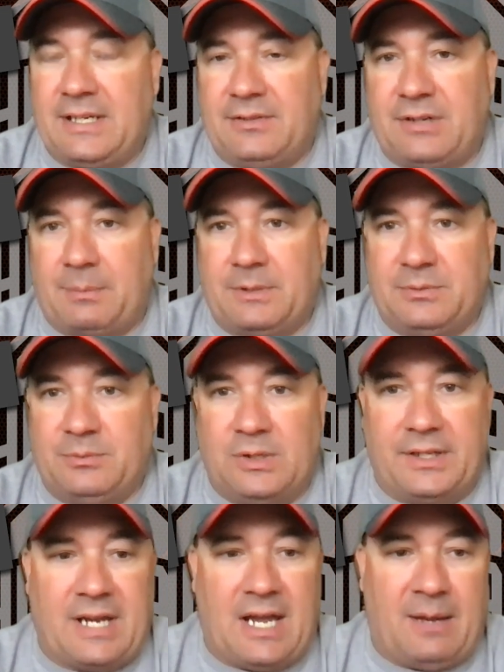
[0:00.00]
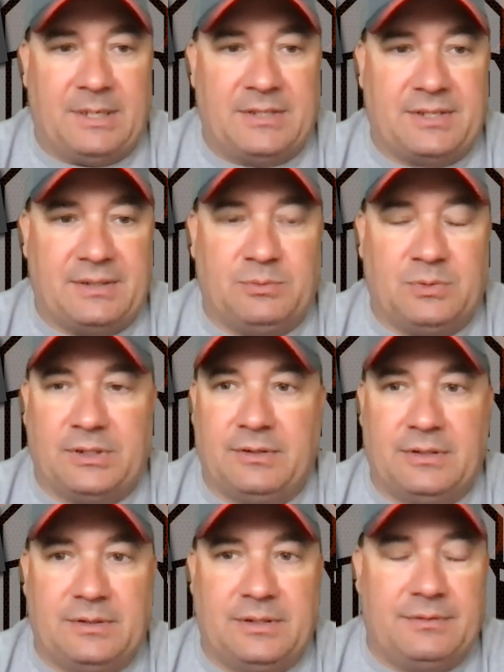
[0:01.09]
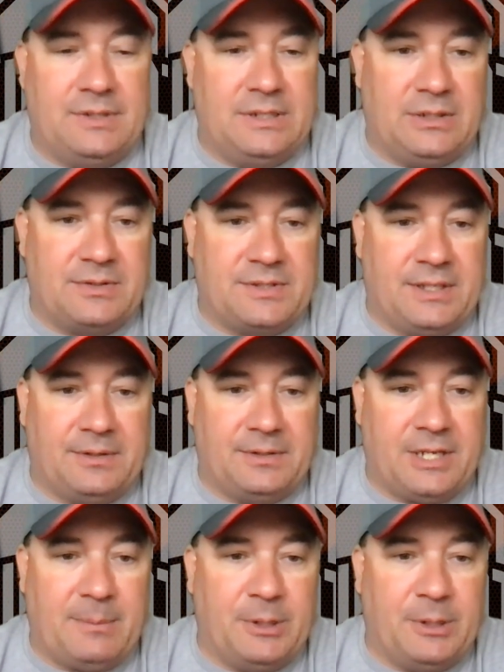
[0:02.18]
dropped it in one of the comments on one of the videos the other day,